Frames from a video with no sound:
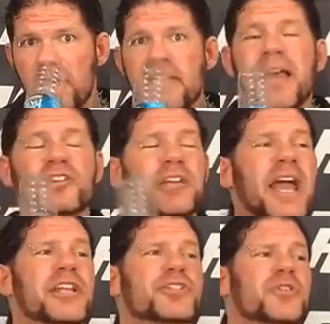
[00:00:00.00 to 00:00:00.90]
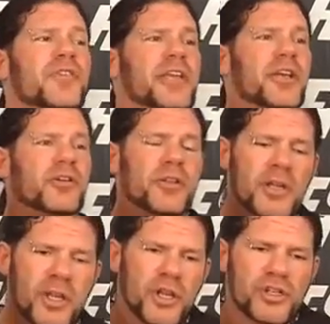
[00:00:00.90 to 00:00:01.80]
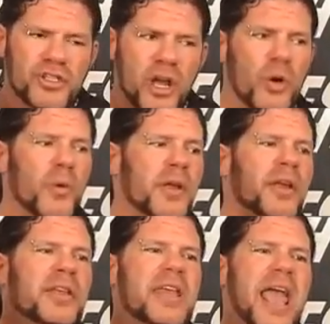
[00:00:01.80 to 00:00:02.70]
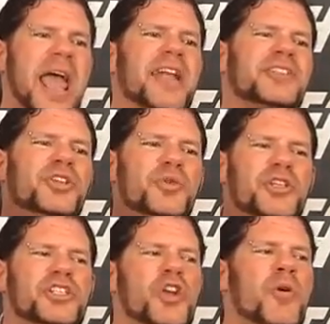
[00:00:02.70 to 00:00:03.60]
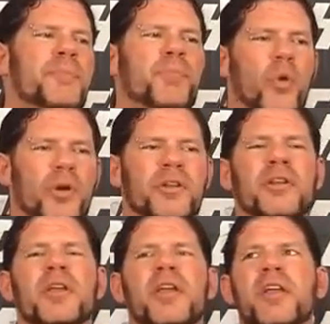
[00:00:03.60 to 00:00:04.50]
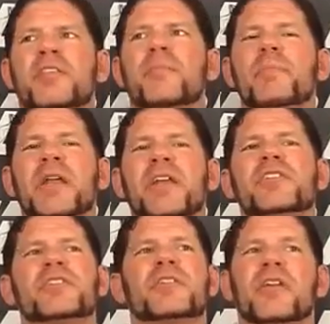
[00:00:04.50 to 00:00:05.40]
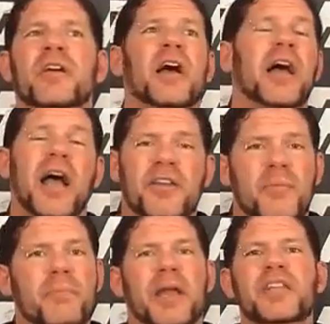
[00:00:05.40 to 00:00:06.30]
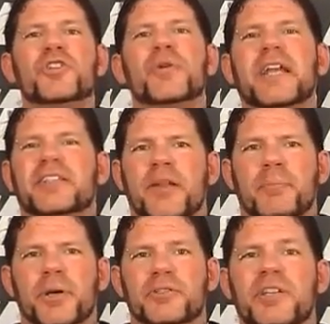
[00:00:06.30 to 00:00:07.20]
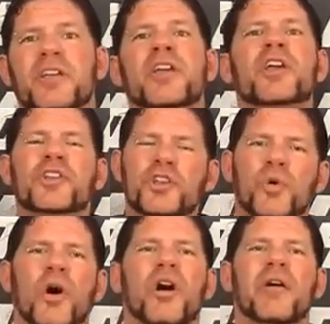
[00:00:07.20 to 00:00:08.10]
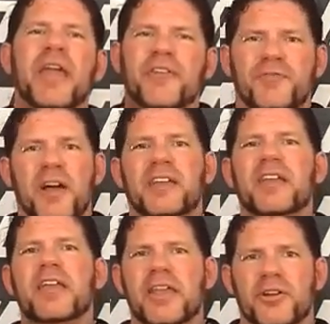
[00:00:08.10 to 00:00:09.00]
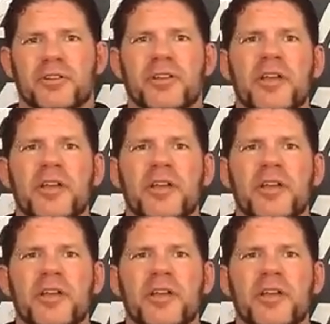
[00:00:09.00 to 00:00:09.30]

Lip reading: Yeah, so the attitude of a heel. So the attitude is so important. The minute you get to the building, you are a fucking heel.